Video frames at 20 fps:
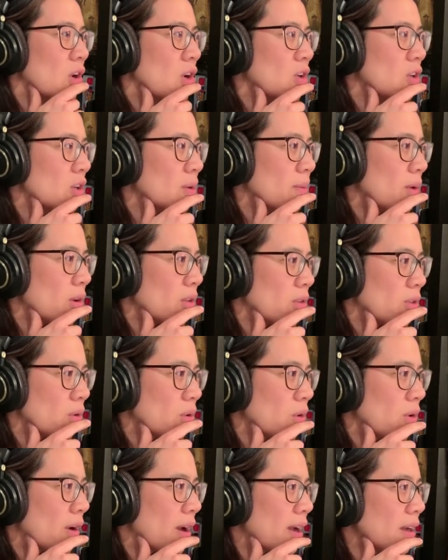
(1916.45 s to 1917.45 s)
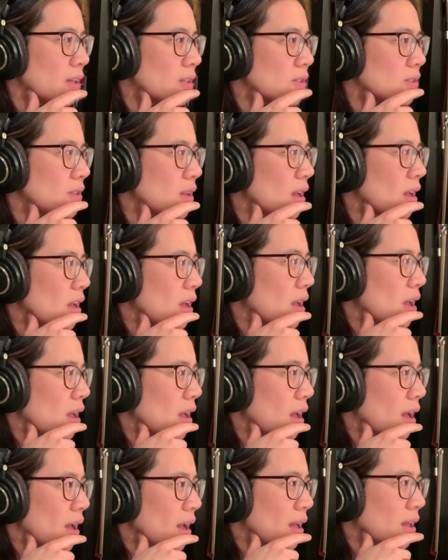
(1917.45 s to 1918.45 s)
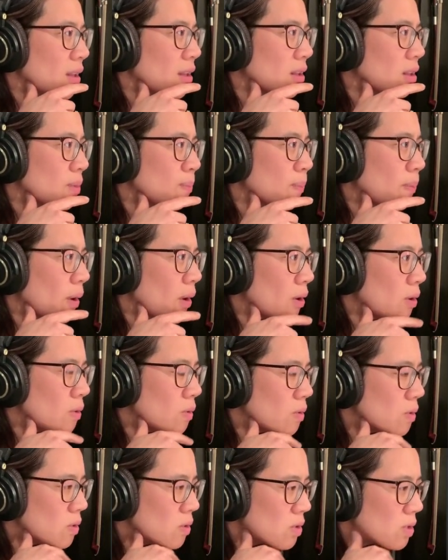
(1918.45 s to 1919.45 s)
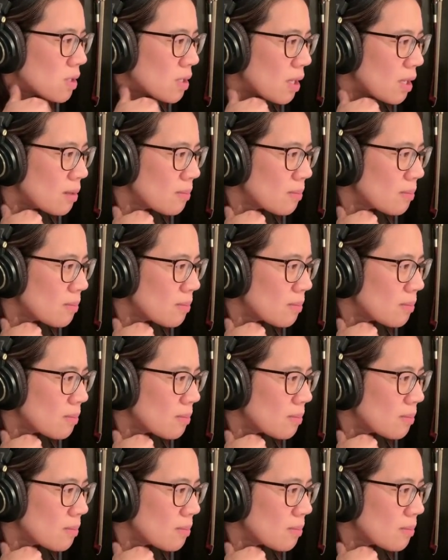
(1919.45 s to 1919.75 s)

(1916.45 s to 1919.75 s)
No pneumothorax. And the bones